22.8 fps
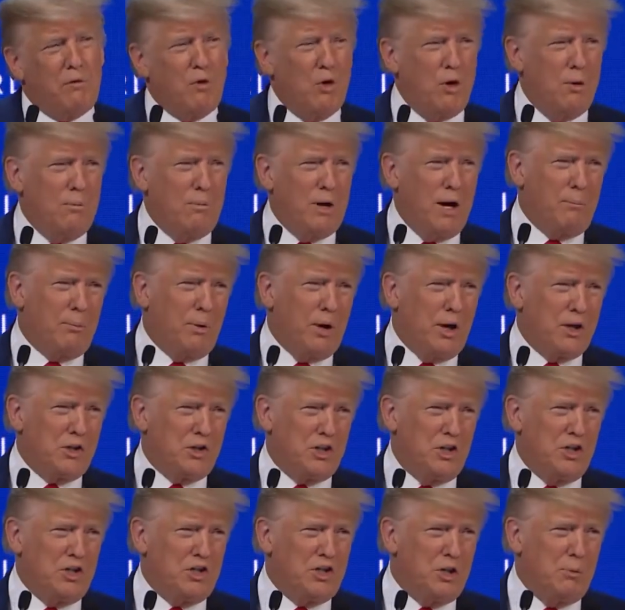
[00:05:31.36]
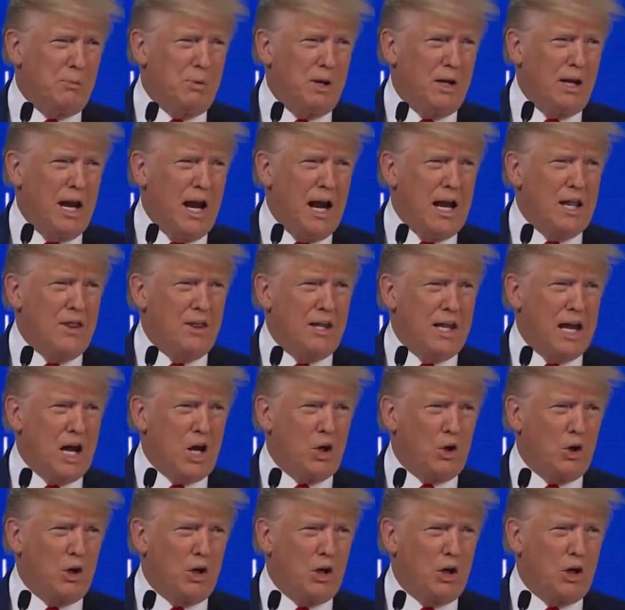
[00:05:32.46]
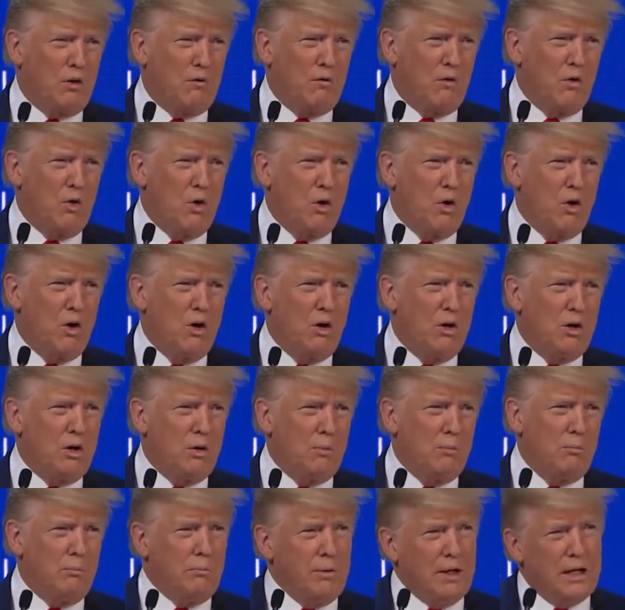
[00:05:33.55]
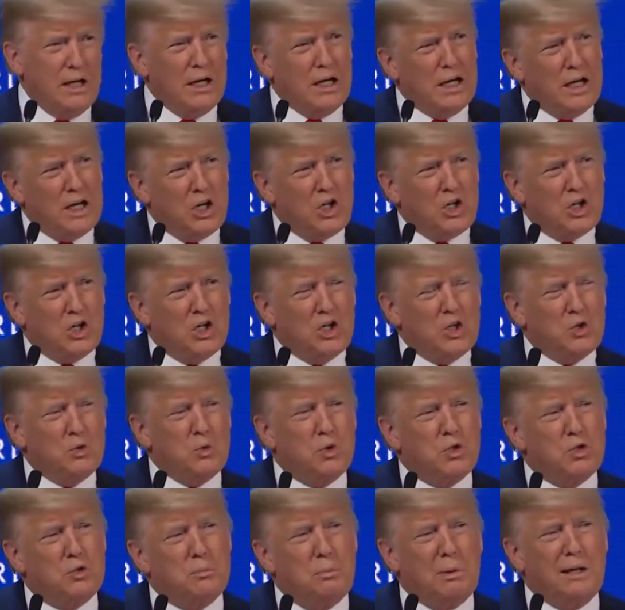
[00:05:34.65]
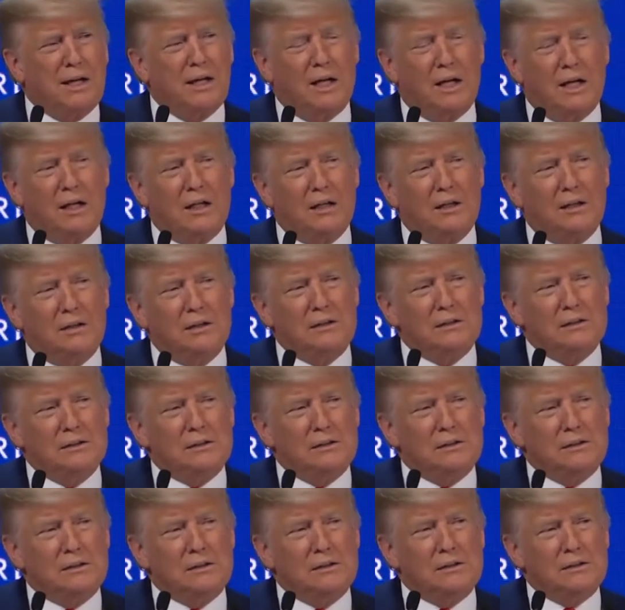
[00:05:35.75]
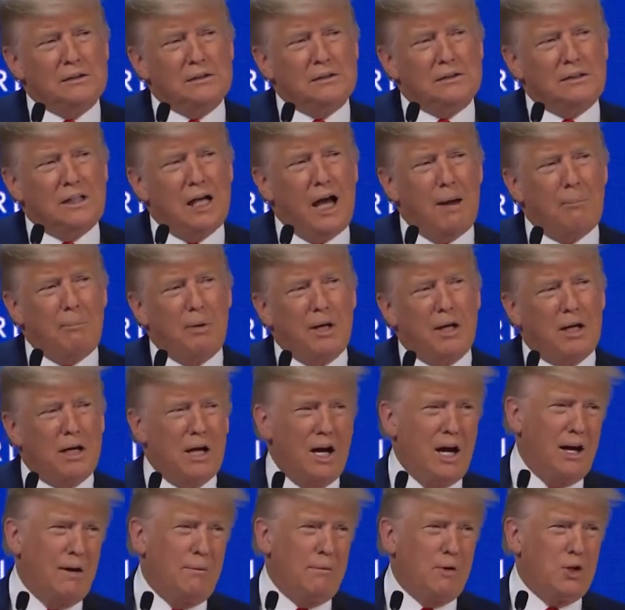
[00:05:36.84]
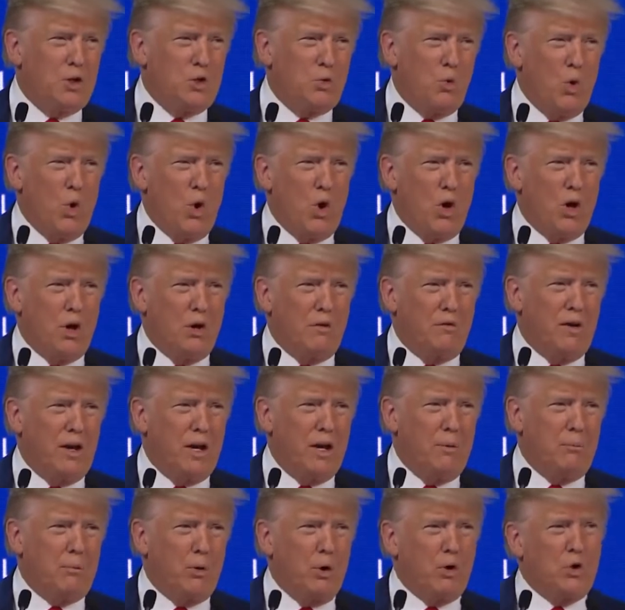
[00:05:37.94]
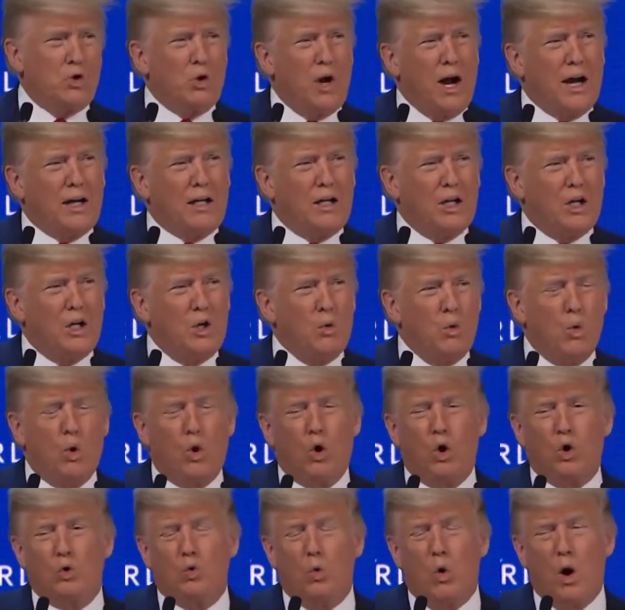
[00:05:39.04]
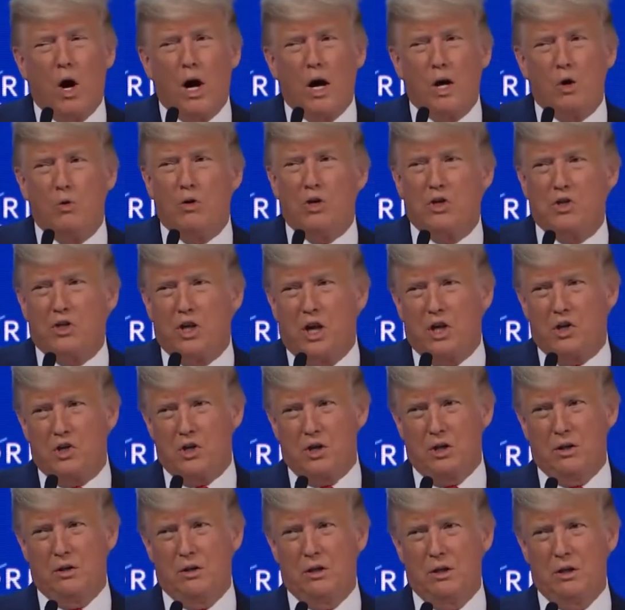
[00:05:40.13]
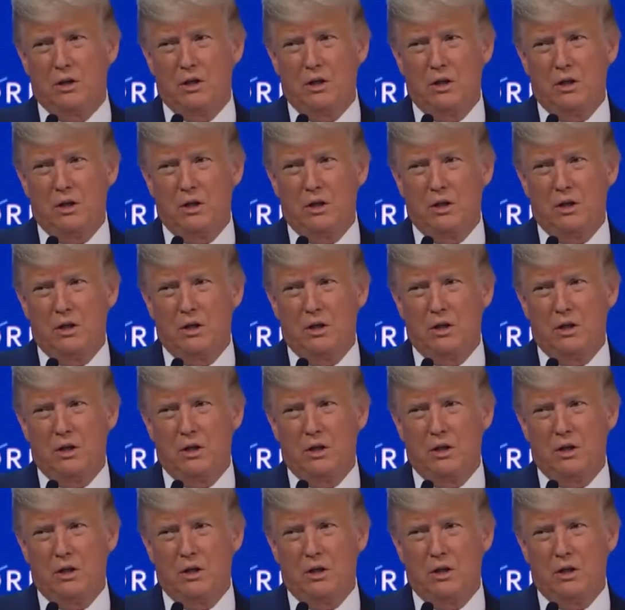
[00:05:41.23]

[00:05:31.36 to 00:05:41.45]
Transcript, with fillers: Before my presidency began, the outlook for many nations was bleak. Top economists warned of a protracted worldwide recession.